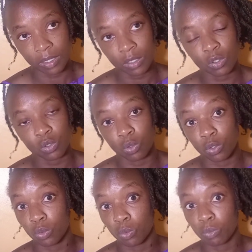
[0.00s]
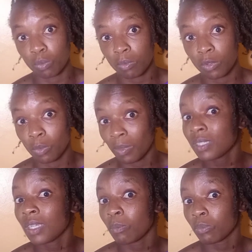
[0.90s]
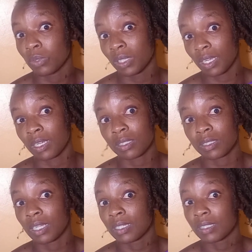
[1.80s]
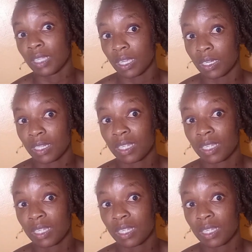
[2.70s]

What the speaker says: So you mess up with that's the end.